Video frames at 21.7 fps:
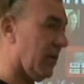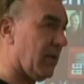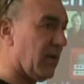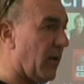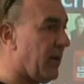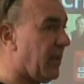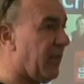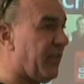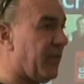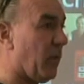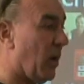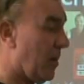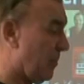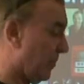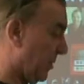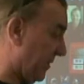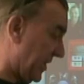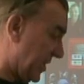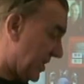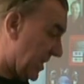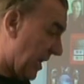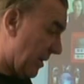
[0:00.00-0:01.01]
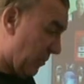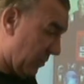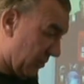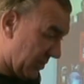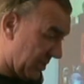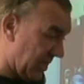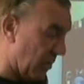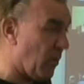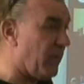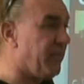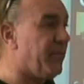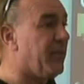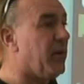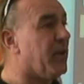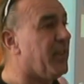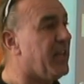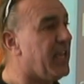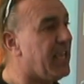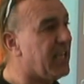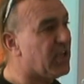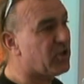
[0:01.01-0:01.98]
you can go in if you want, but if you step one foot
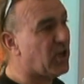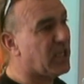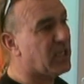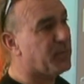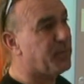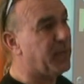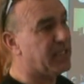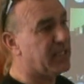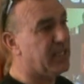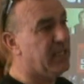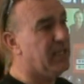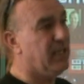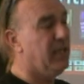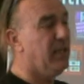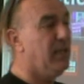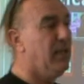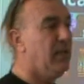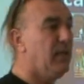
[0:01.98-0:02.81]
on there, you're trespassing.